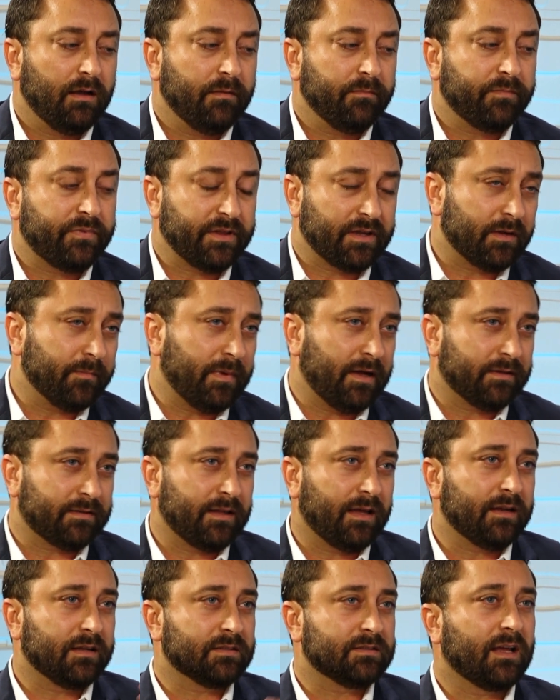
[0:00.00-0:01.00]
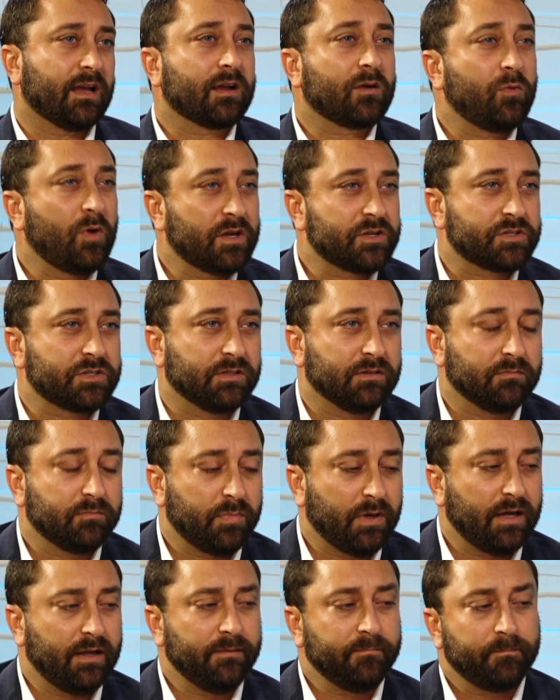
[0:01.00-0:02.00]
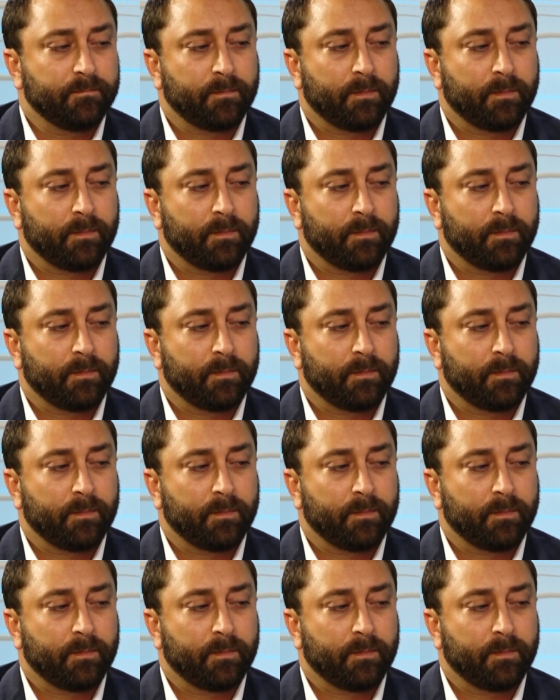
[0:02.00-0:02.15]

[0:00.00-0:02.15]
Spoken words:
think about that exact question. But